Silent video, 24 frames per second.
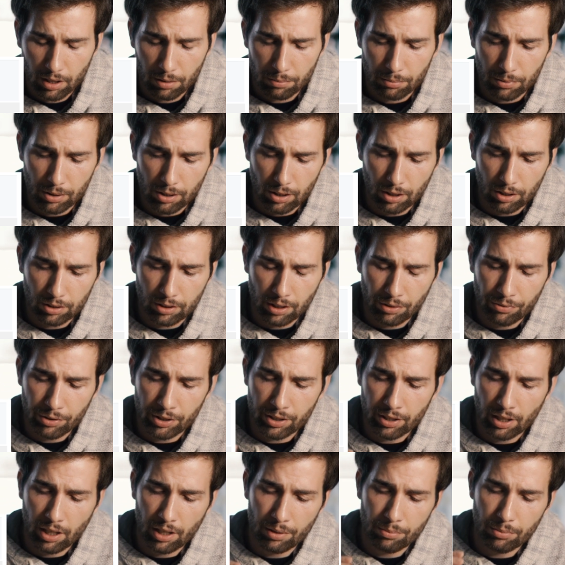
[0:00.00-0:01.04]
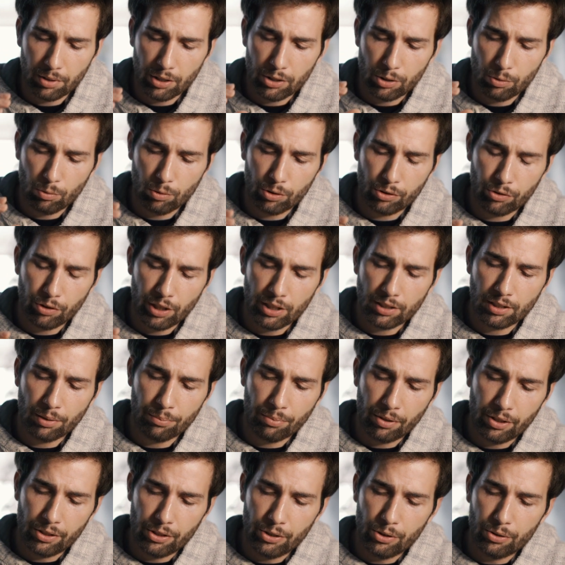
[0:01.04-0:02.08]
because every time that you will create
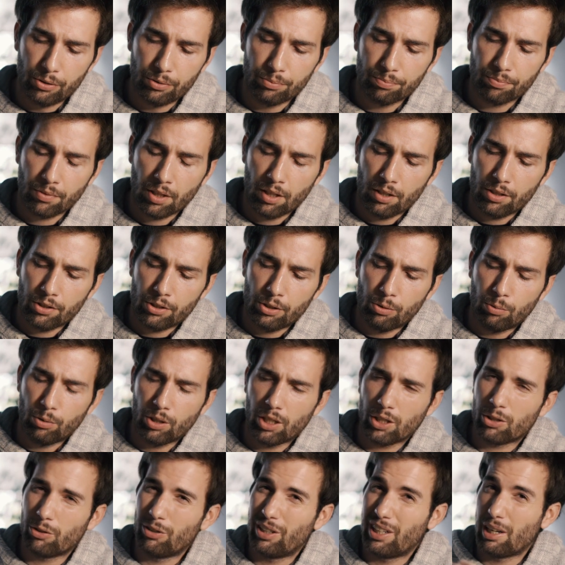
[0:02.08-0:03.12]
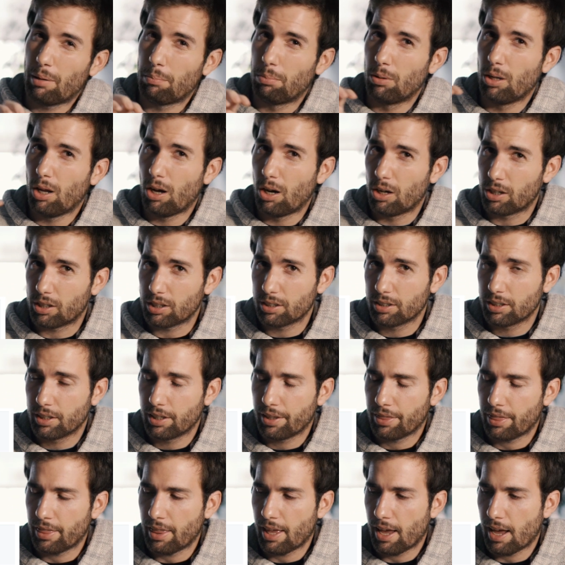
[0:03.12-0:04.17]
something new, you want to create a blog
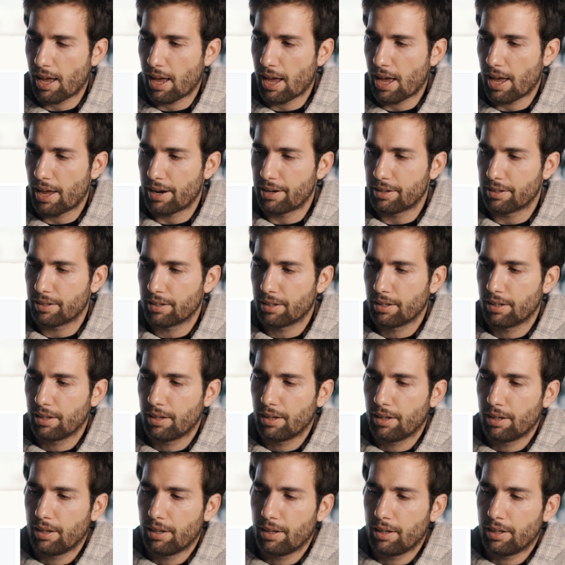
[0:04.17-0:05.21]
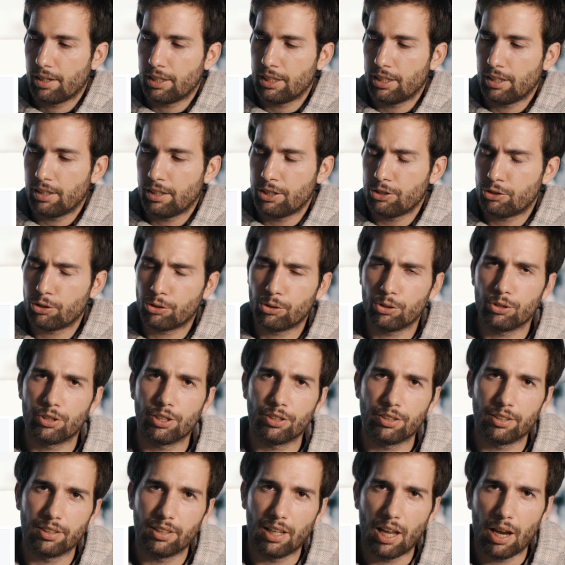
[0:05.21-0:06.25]
that
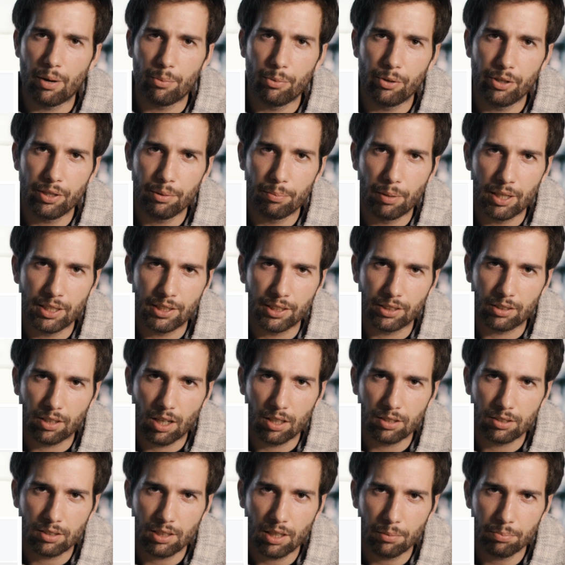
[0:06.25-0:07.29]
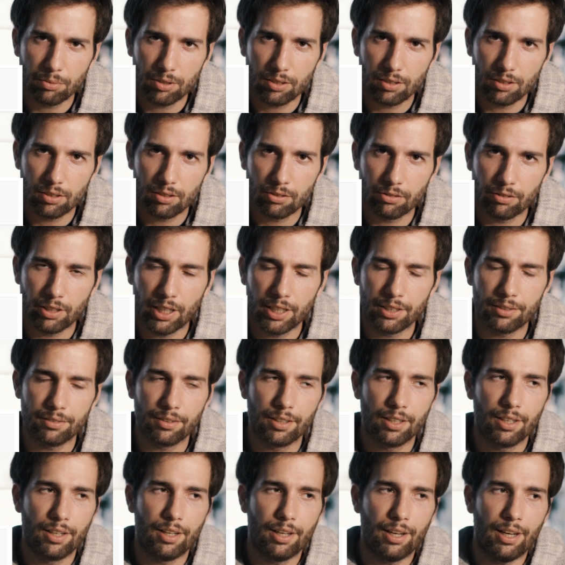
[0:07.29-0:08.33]
introduces the library basic concepts, right?
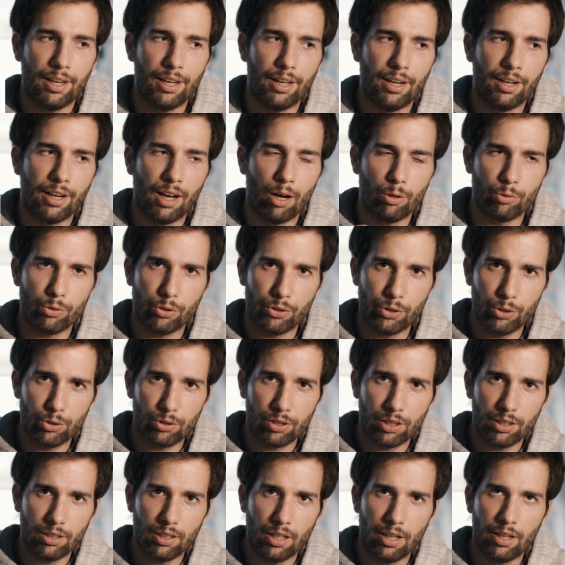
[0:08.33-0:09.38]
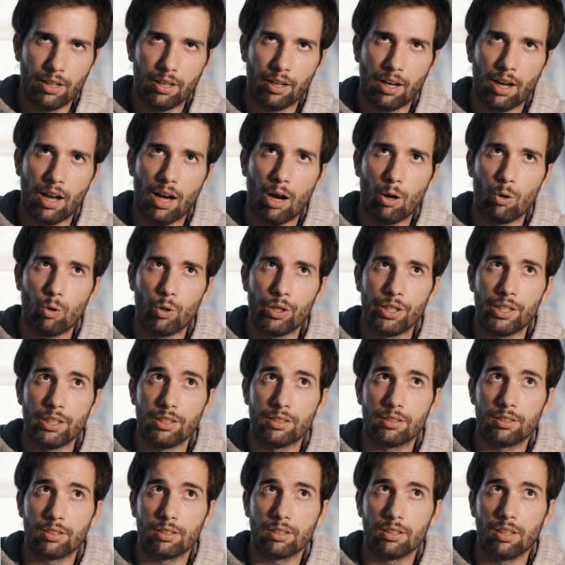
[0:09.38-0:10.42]
And how to use it and how
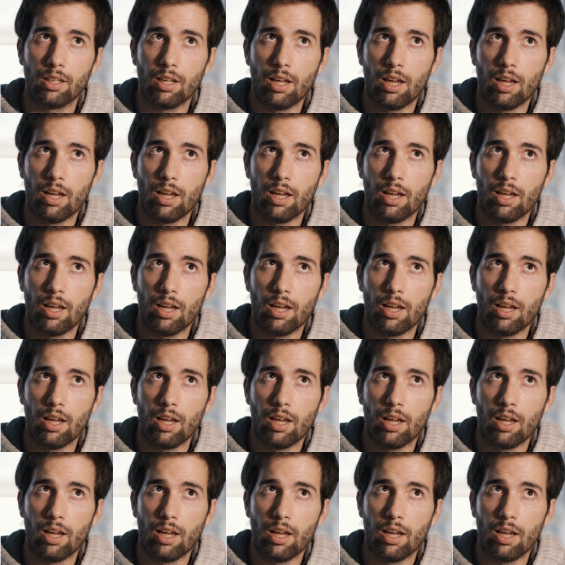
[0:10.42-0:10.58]
it